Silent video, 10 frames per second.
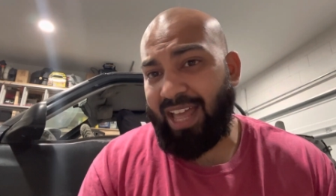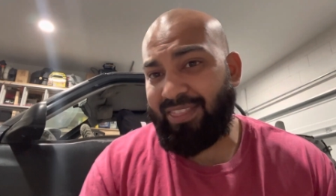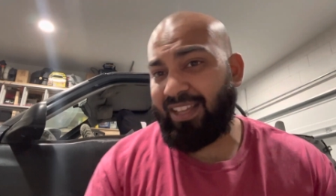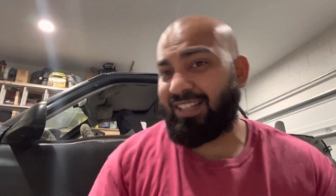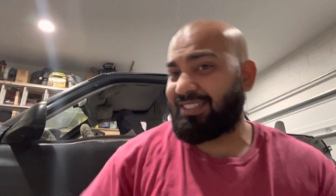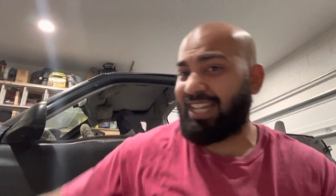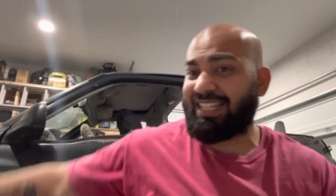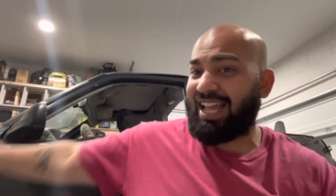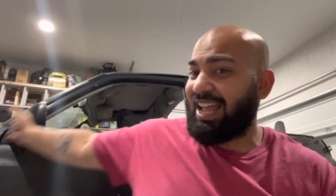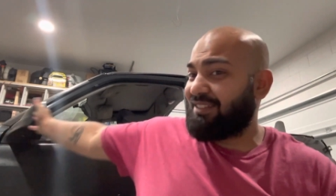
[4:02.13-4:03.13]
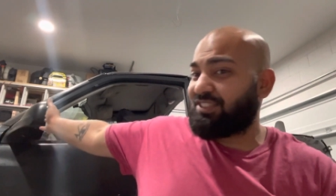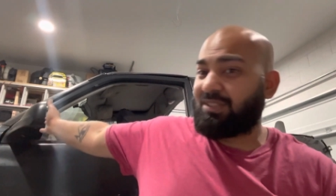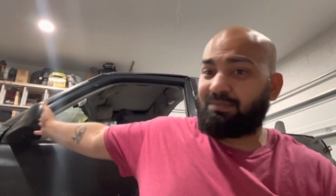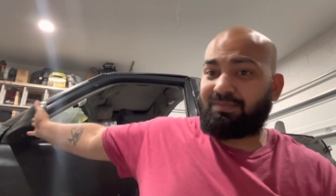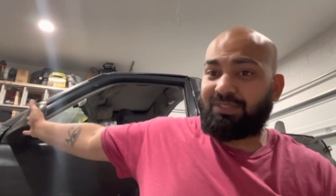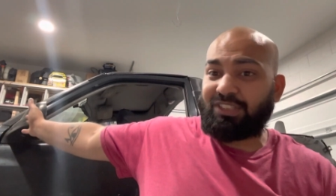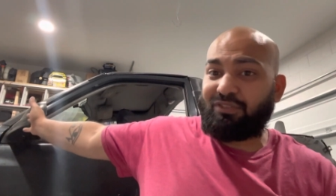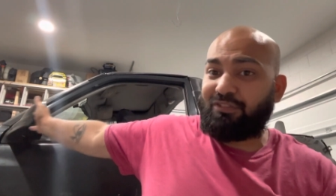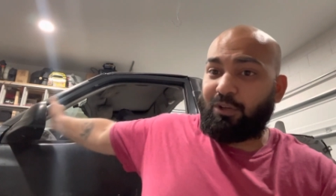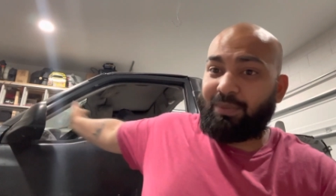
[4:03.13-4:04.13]
I think, because I, I have some still
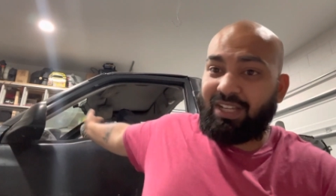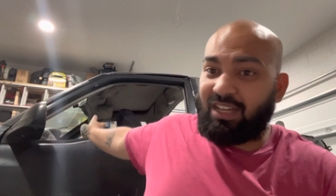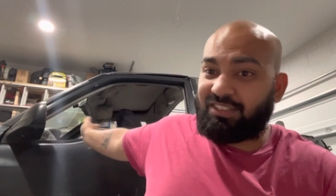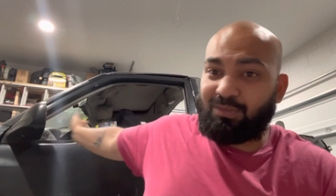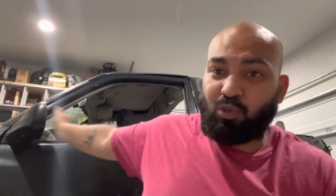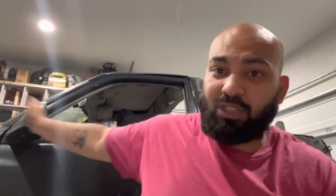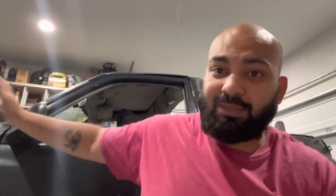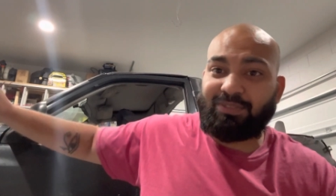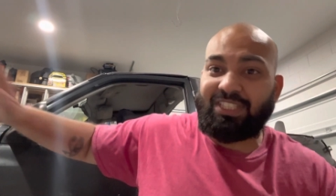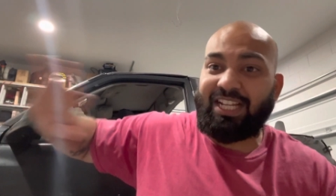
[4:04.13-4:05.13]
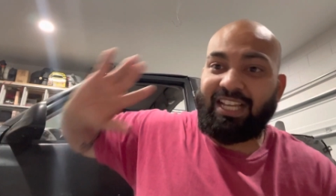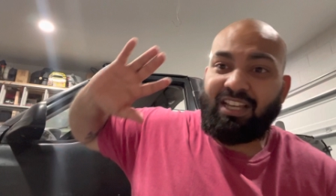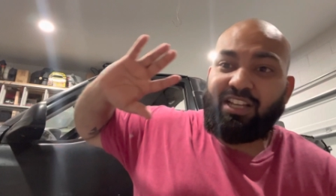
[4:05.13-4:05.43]
filming, got some more clips today.